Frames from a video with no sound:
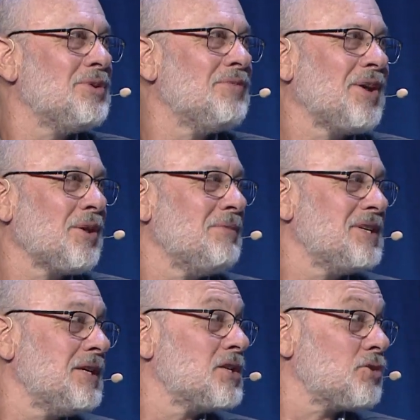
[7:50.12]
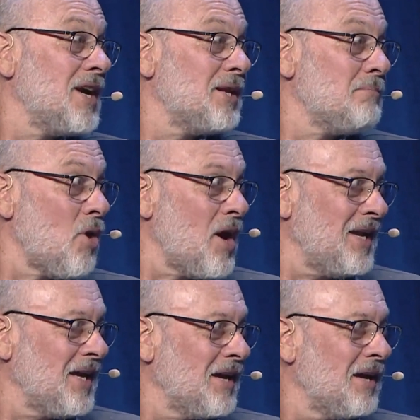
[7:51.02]
development in Australian
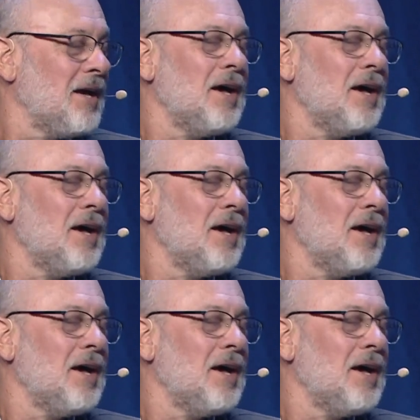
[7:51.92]
mining,